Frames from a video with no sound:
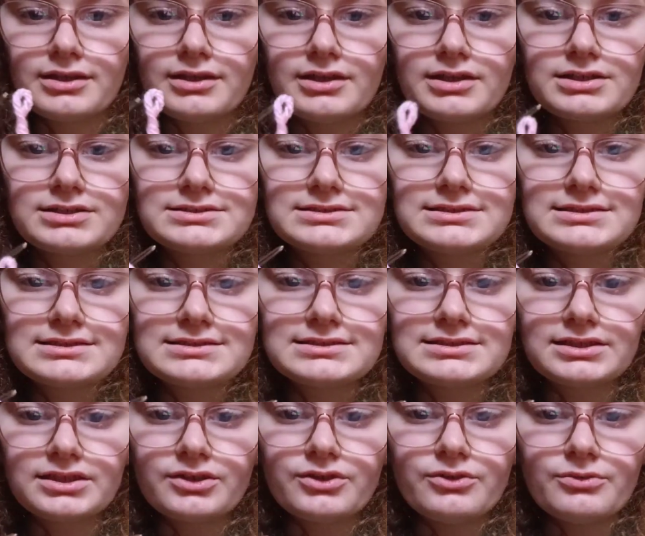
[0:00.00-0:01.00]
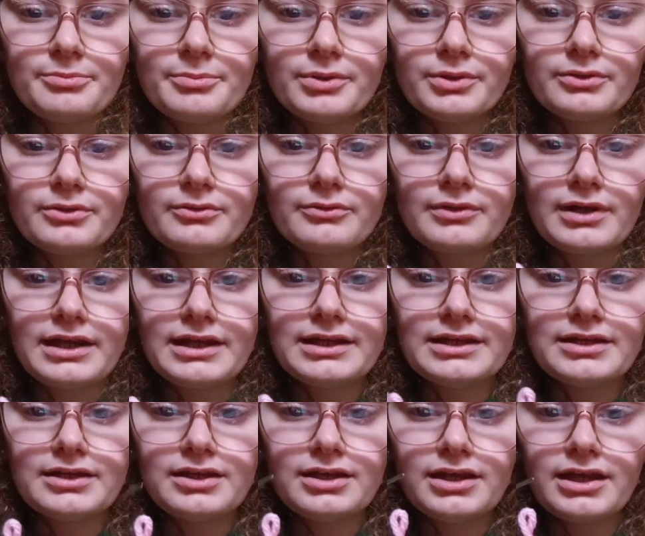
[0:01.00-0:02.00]
there's this loop right
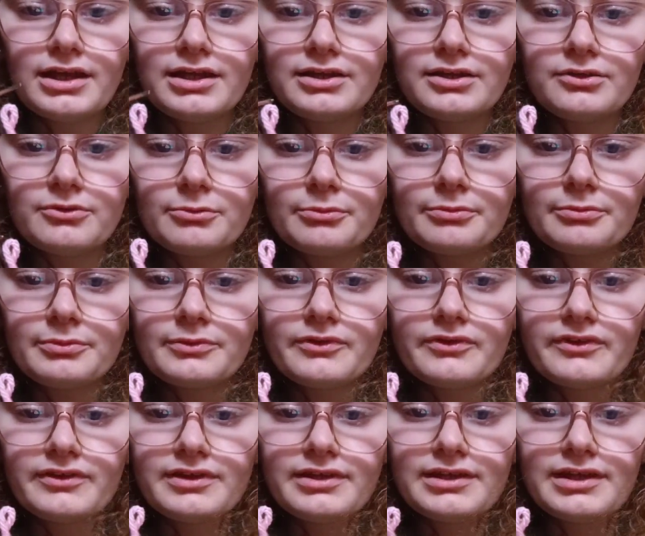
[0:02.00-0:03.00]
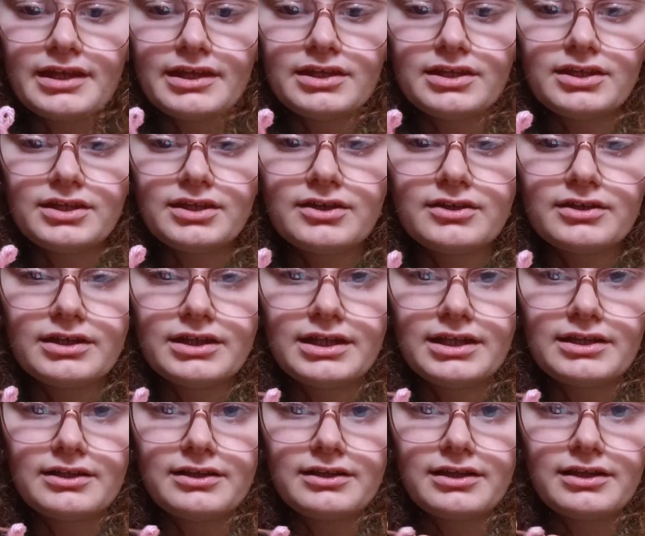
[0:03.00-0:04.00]
here, and you stick your
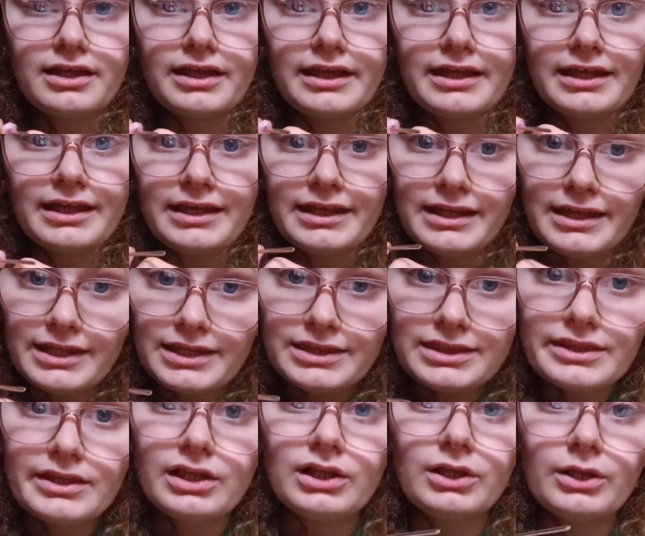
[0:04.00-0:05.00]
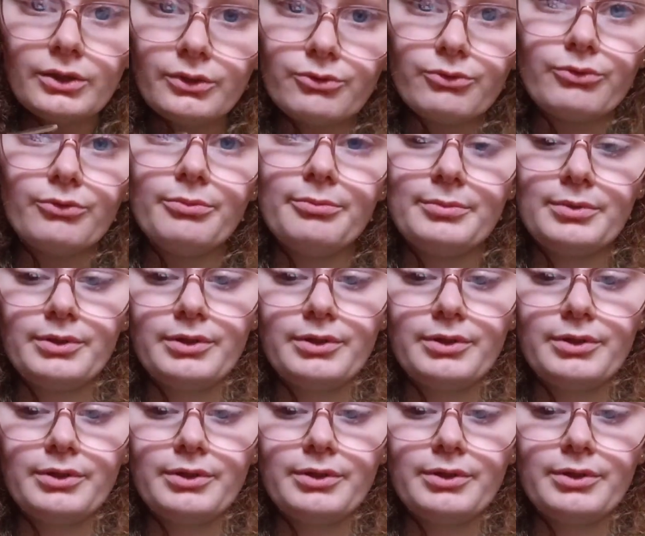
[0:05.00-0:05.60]
needle in the loop